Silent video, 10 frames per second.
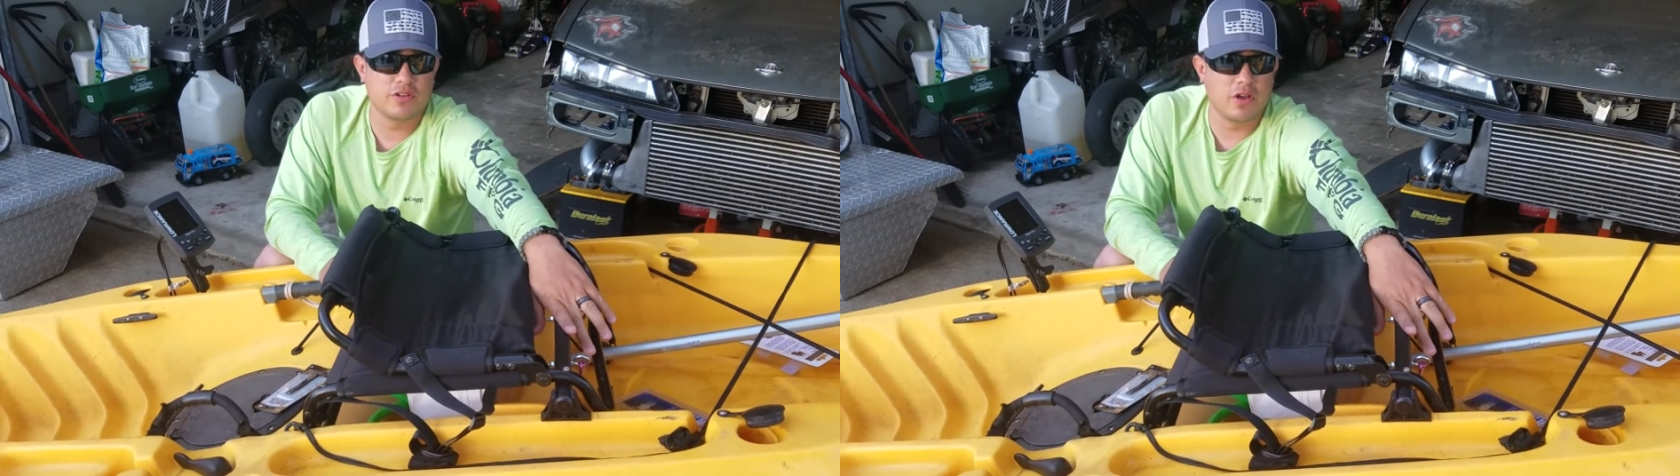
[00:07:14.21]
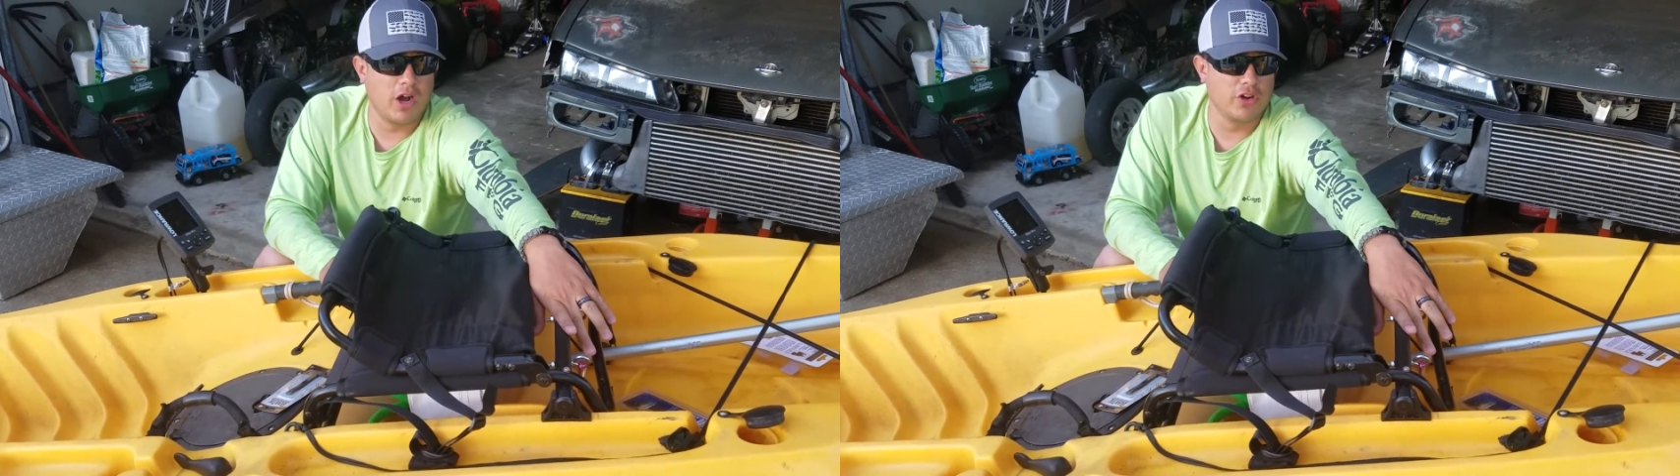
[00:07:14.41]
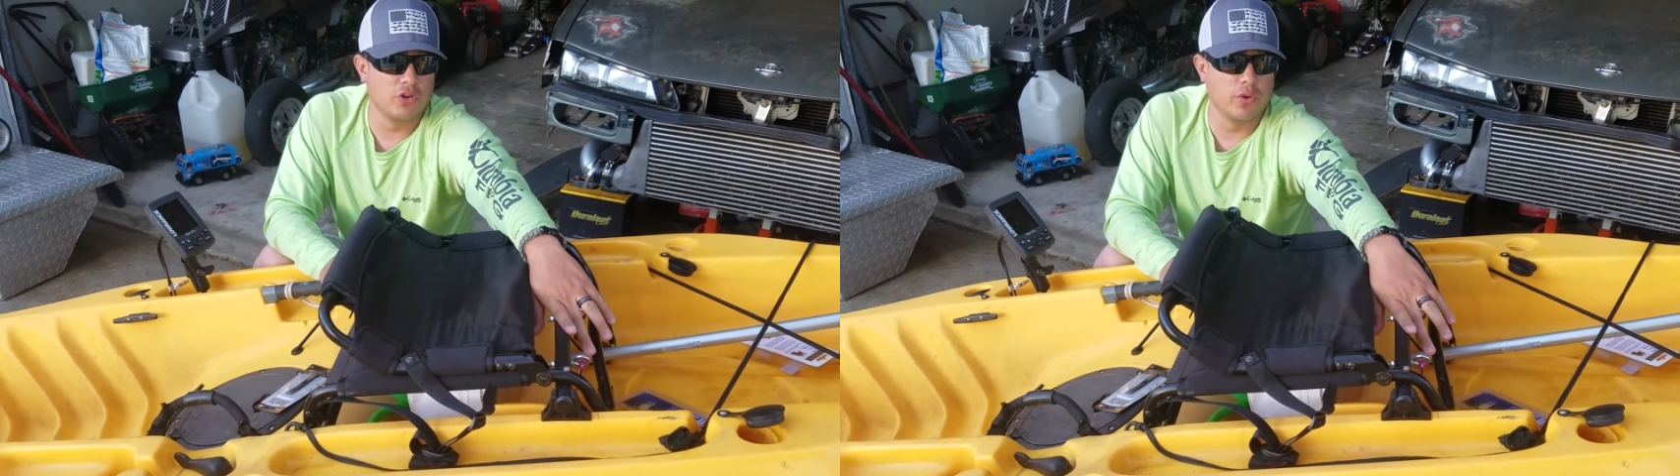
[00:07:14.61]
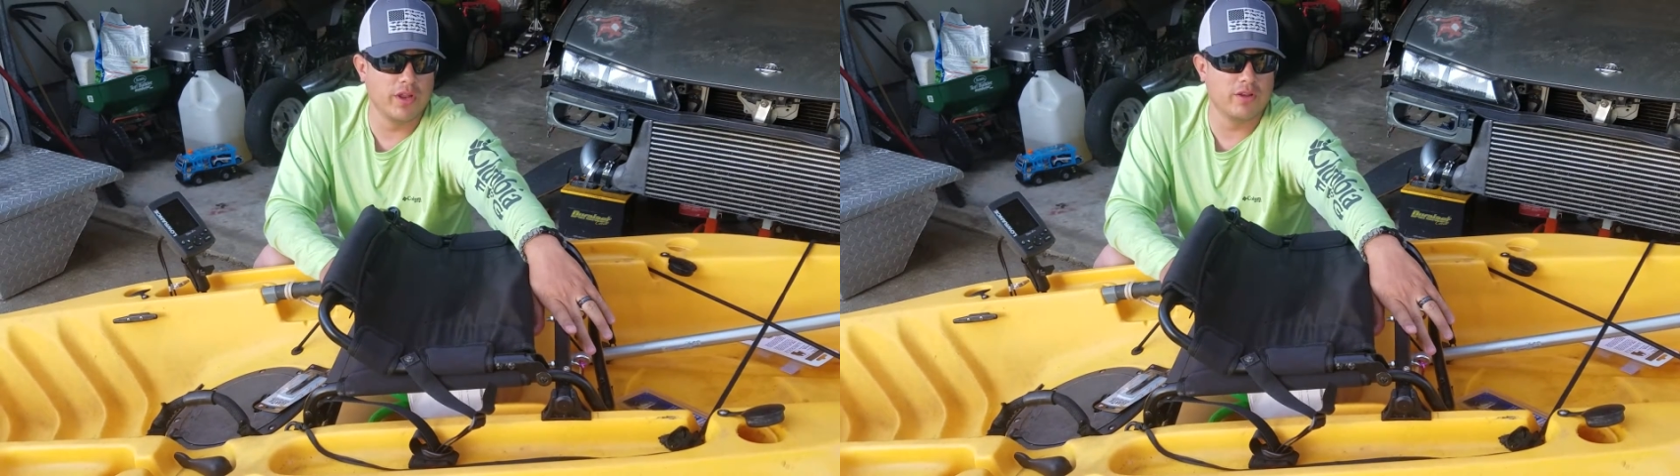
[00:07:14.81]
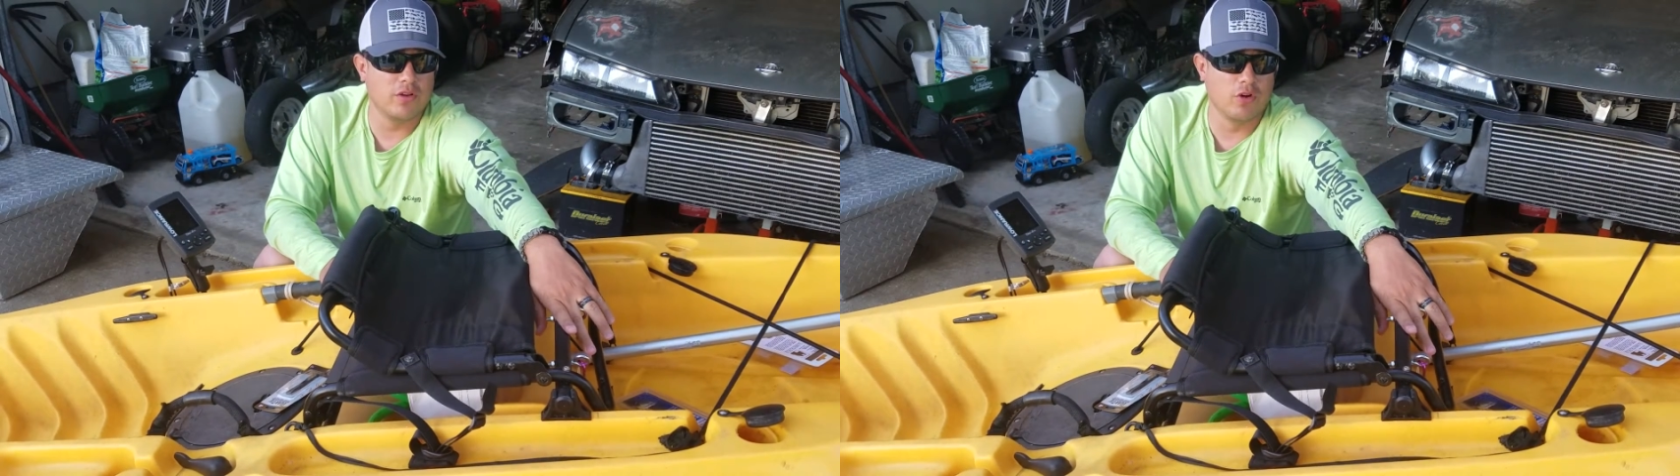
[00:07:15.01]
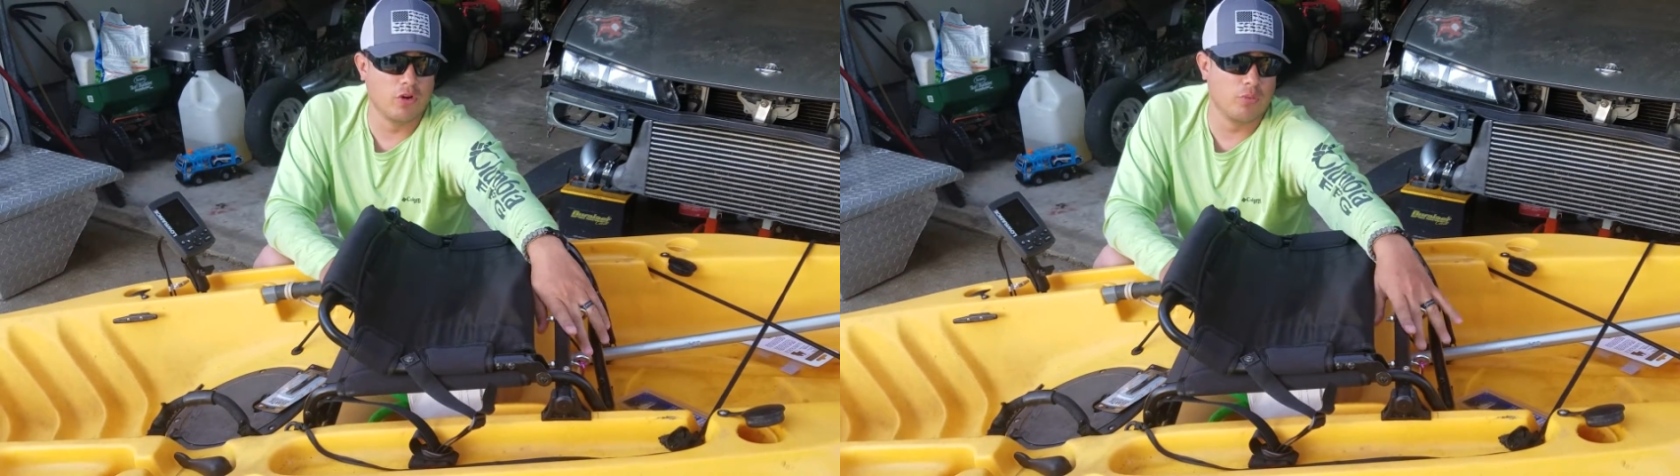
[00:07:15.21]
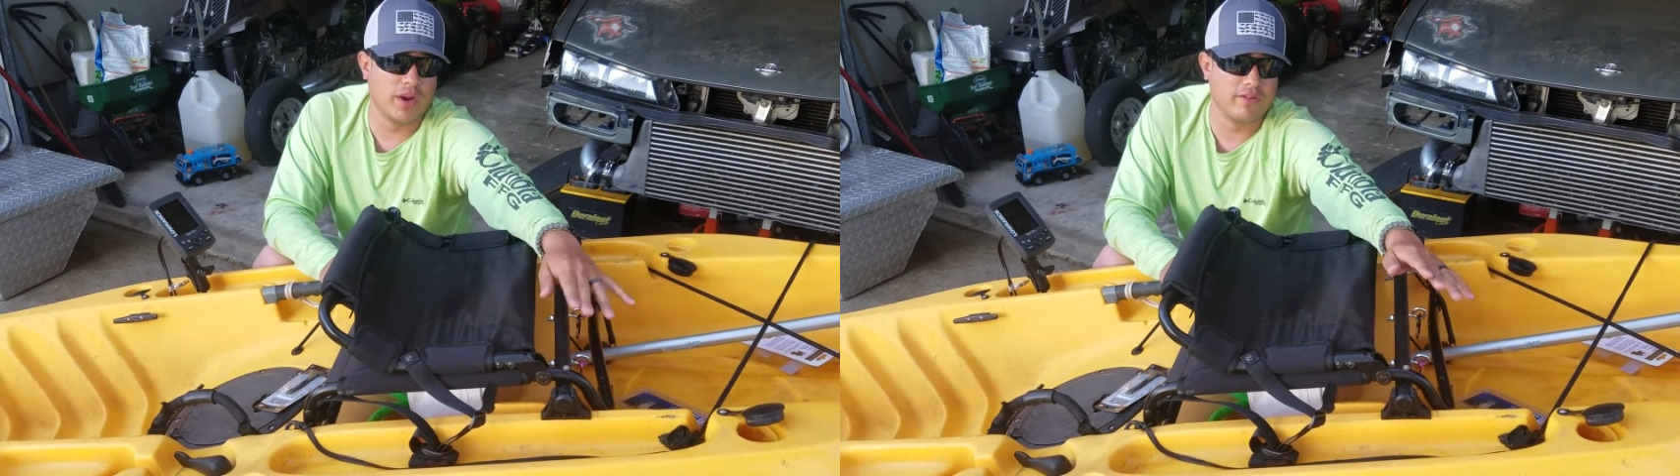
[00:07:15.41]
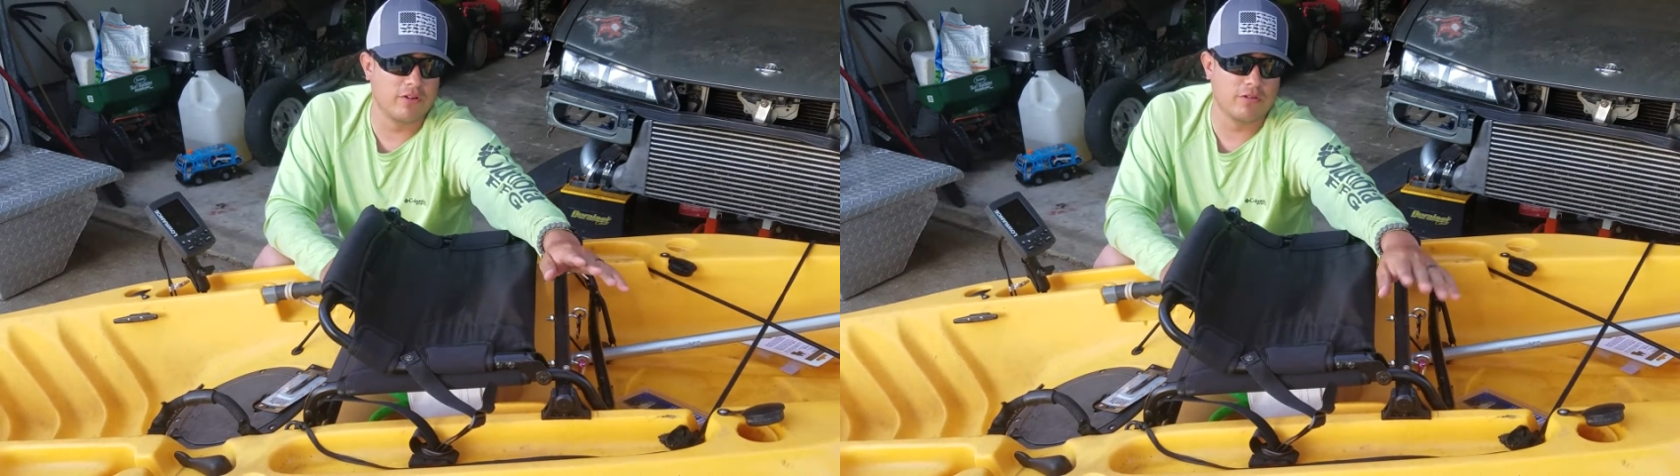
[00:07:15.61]
conduit or
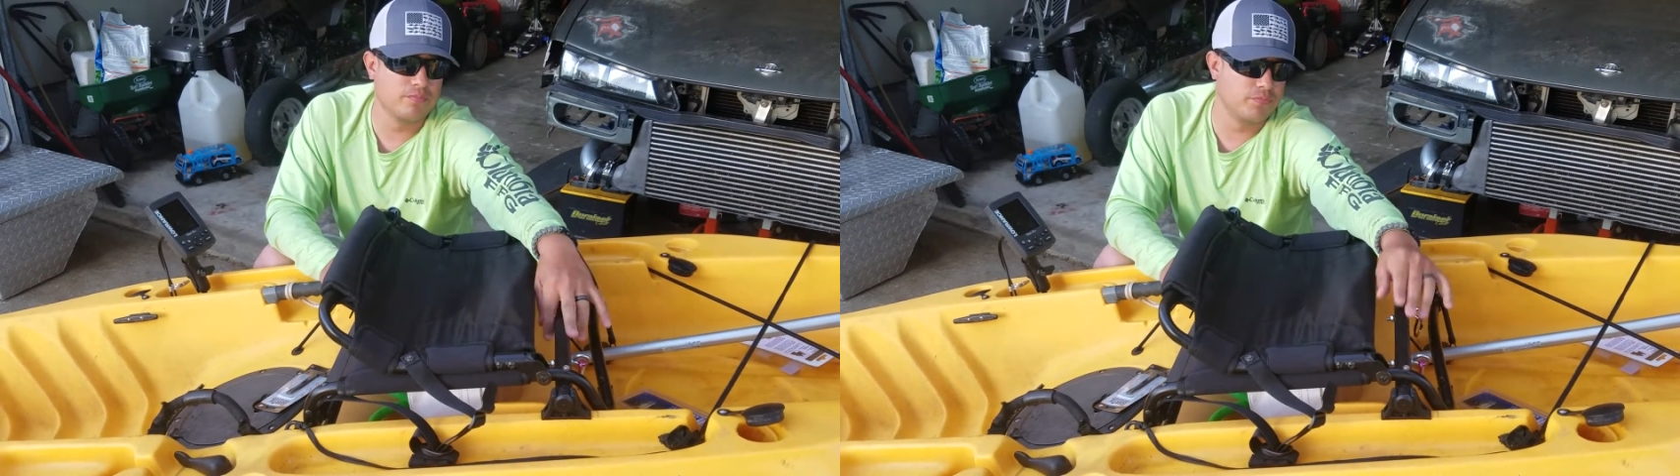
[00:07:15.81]
whatever